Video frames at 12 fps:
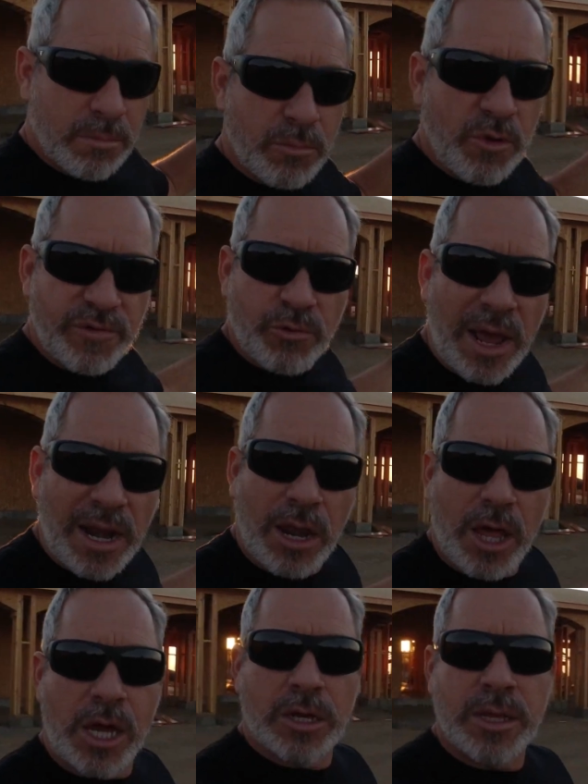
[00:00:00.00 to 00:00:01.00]
moving right
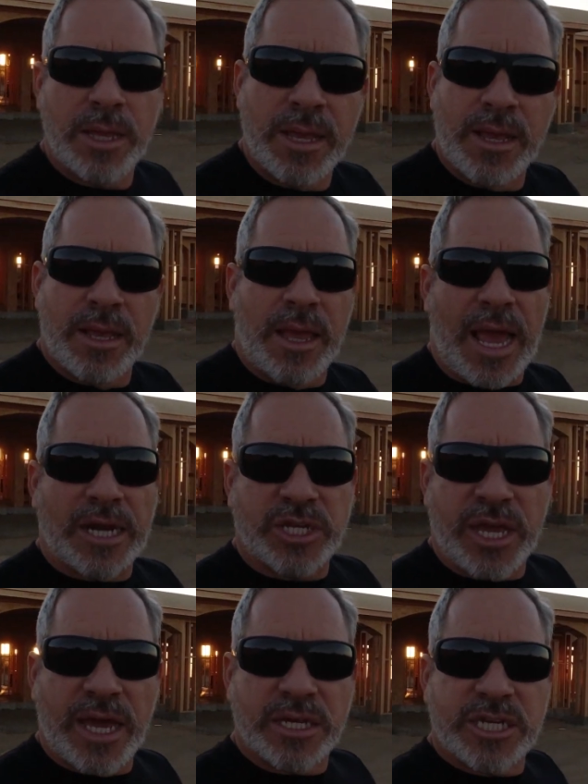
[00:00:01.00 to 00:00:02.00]
along,
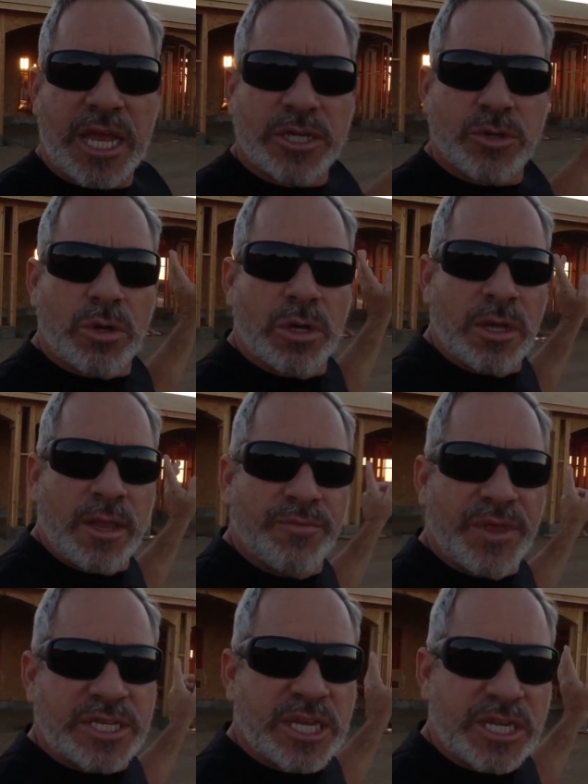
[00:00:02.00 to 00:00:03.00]
actually ahead of schedule.
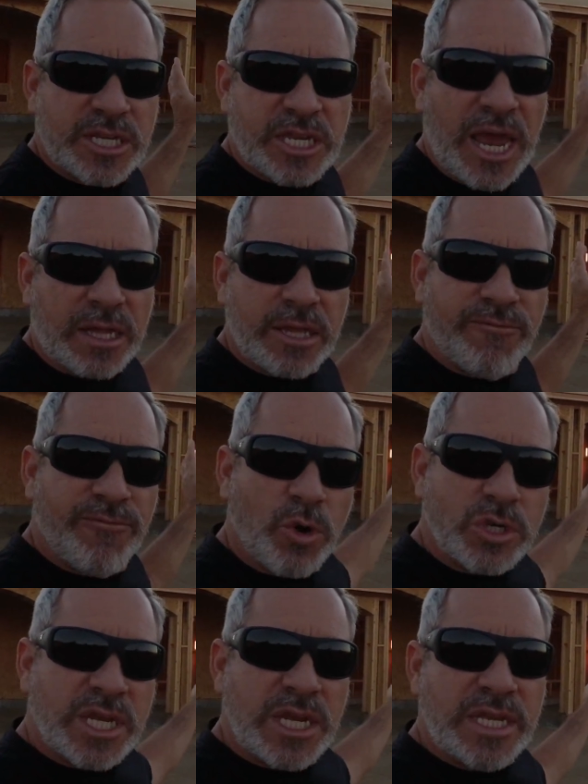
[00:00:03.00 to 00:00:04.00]
This is exactly
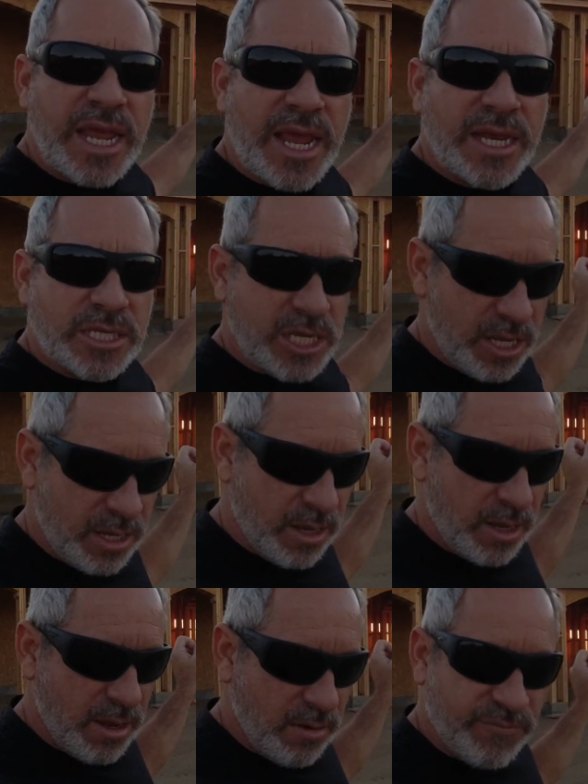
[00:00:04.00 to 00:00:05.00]
14 days
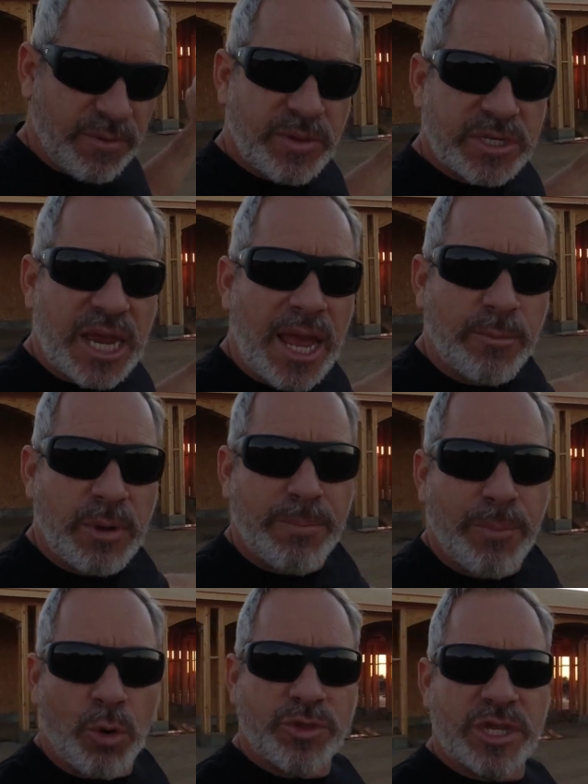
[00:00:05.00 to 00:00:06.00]
from the time we
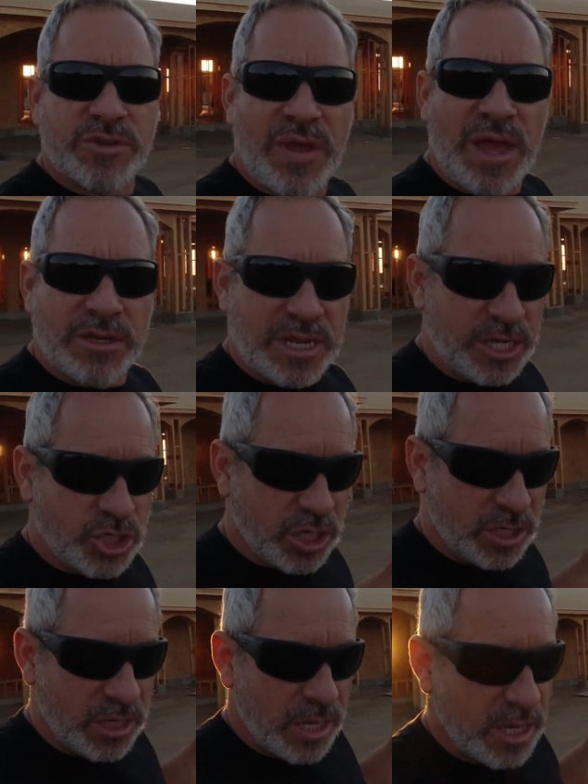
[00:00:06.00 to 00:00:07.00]
poured this
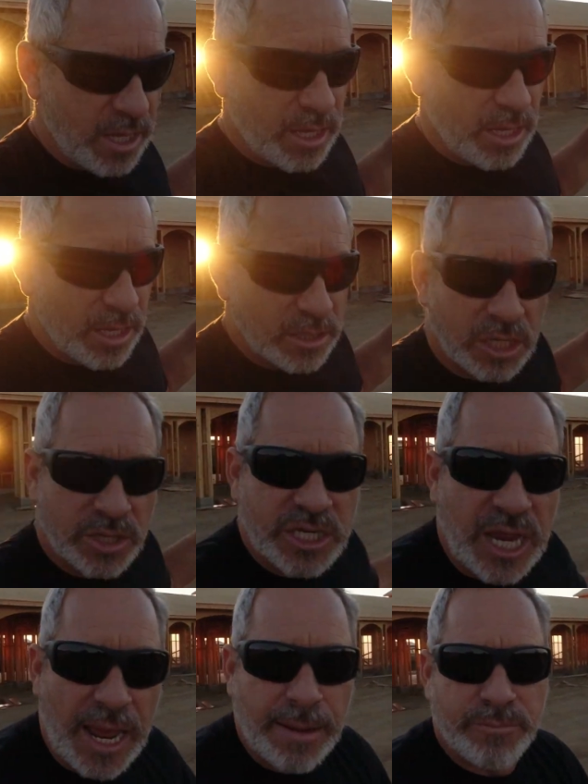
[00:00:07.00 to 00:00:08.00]
foundation to the
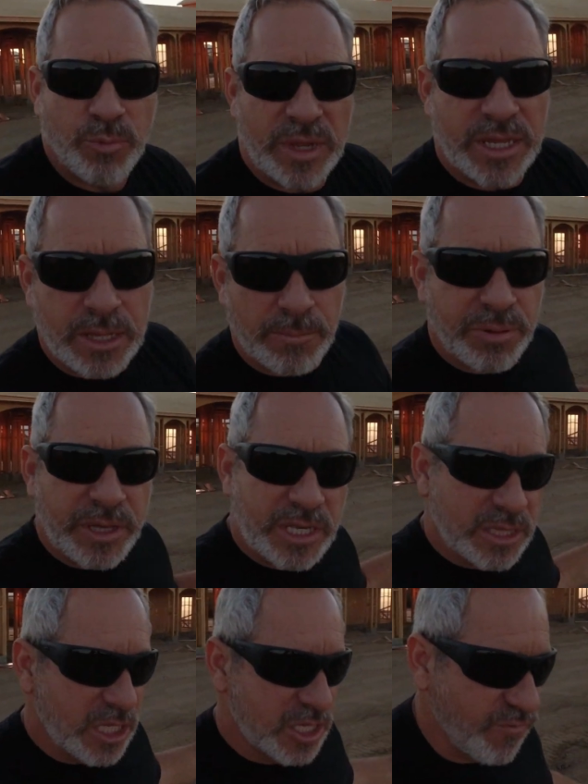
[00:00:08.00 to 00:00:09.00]
time we
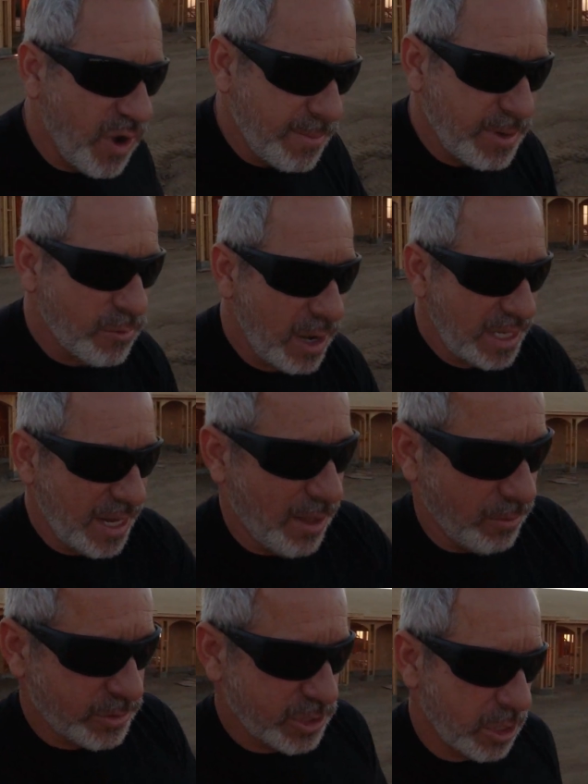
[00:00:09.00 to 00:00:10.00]
completed this framing right
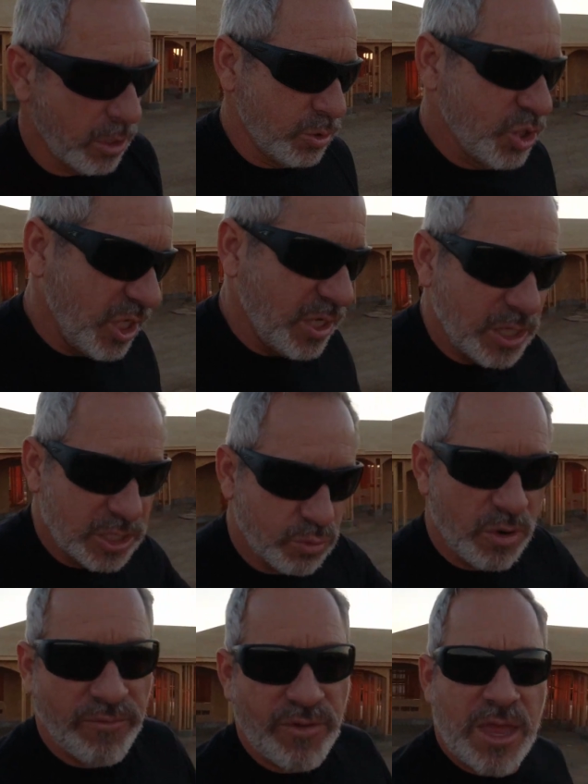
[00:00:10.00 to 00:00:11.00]
now. So sheeting this
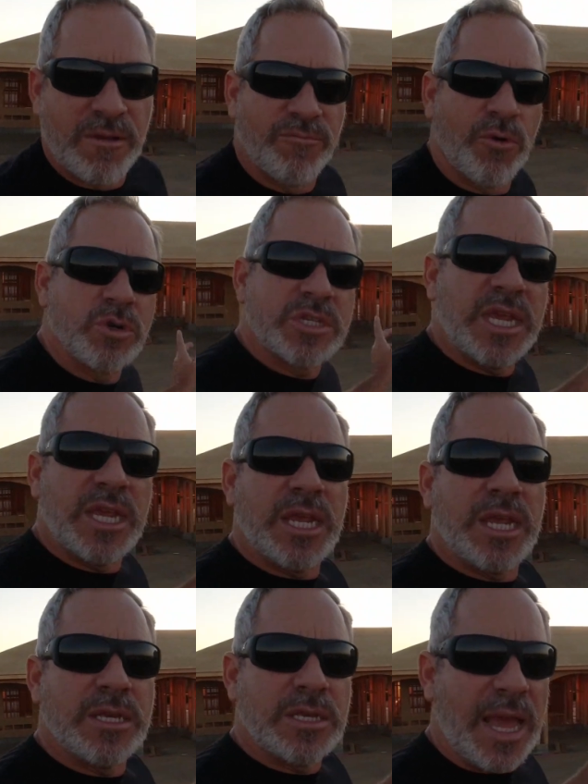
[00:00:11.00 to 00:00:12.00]
roof.
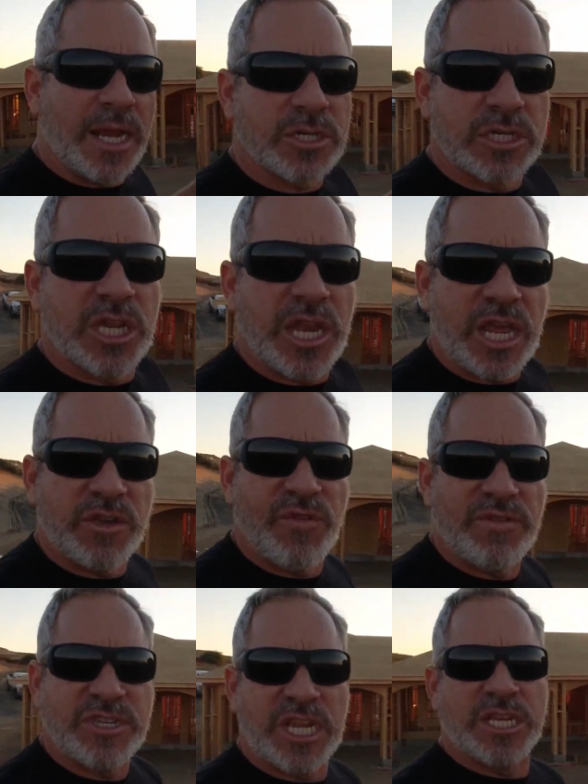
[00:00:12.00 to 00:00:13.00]
14, actually today is
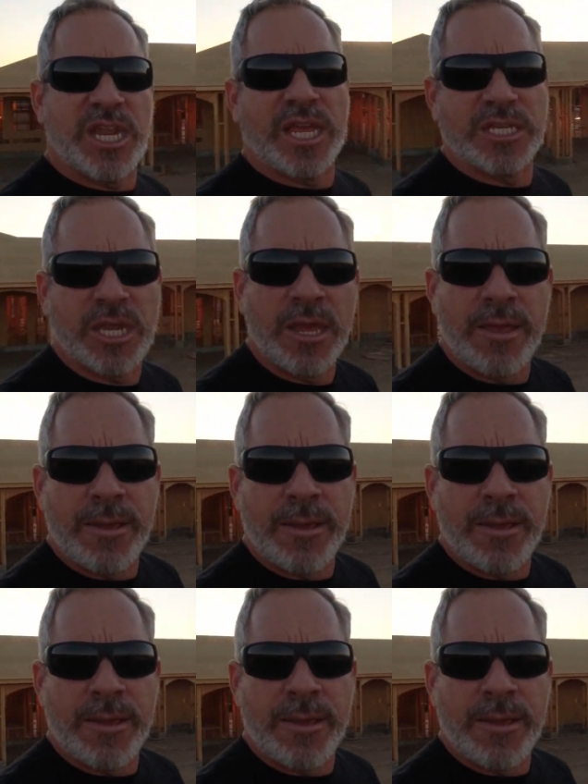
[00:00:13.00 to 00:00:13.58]
15 days.